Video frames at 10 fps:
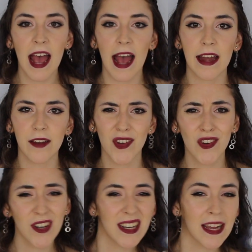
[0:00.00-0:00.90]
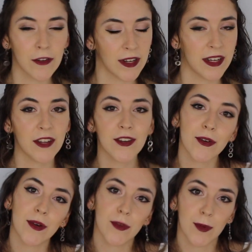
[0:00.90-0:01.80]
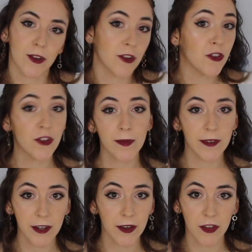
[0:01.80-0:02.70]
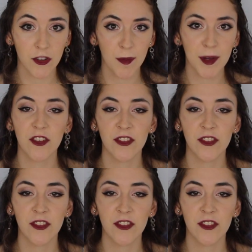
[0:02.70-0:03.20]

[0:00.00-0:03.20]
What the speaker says: And if you don't really like reading, you can always watch a YouTube video on the topic,